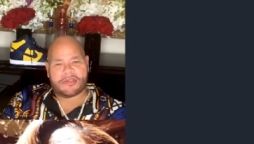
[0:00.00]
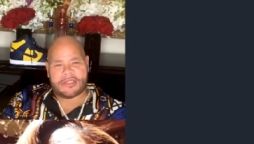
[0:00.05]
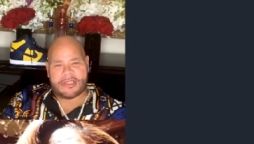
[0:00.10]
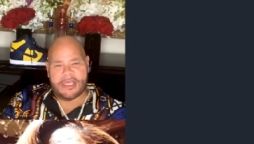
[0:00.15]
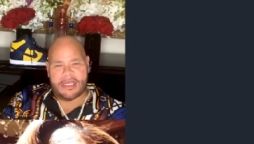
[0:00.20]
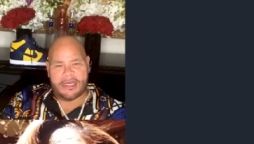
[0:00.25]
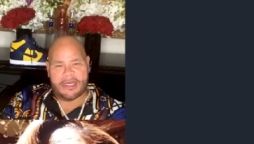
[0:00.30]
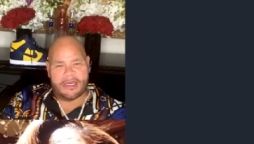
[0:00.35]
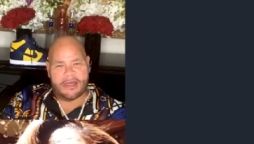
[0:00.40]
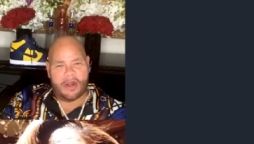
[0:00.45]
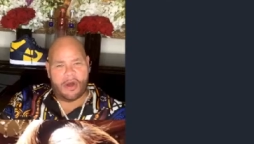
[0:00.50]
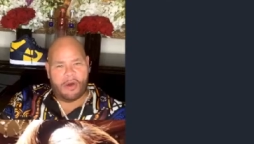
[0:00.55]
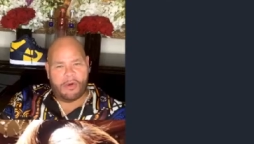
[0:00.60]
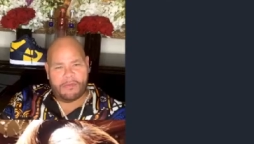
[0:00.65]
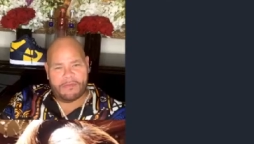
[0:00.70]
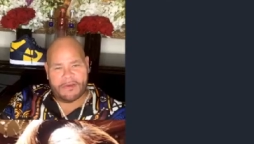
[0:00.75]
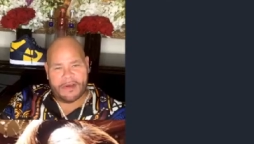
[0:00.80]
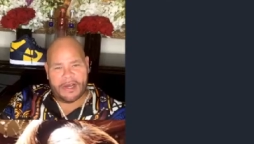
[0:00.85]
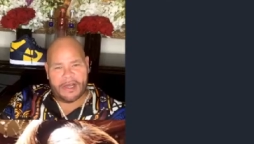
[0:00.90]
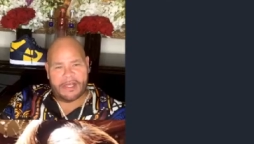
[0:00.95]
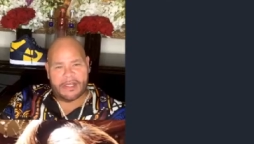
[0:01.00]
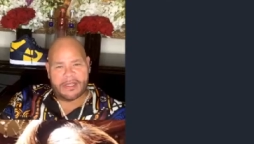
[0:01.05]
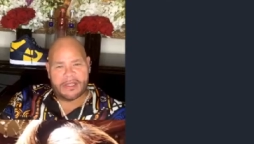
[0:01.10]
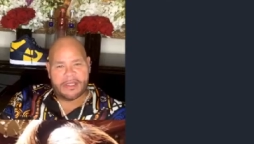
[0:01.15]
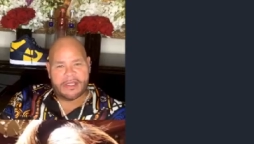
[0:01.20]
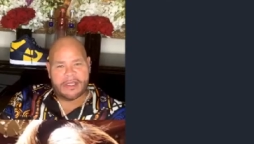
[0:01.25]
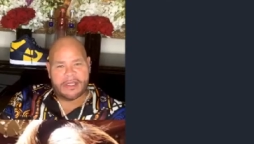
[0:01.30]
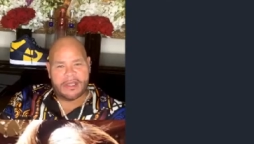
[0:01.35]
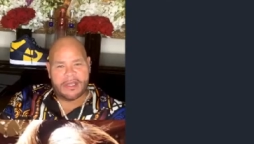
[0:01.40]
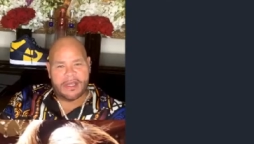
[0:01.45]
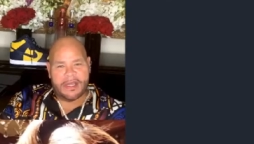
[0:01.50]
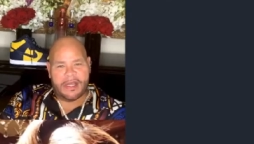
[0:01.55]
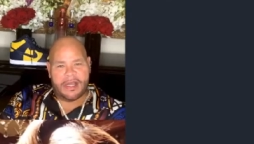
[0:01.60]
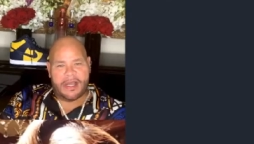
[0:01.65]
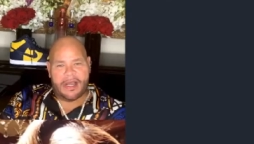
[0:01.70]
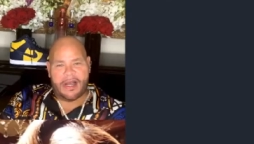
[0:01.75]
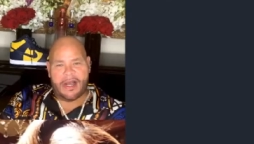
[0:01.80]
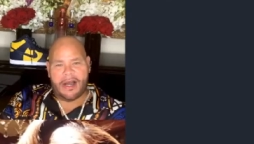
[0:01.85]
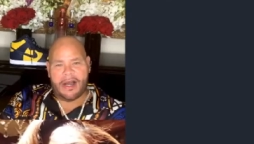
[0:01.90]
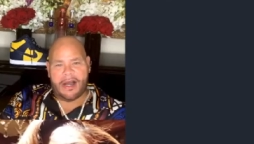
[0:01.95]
did it over, uh,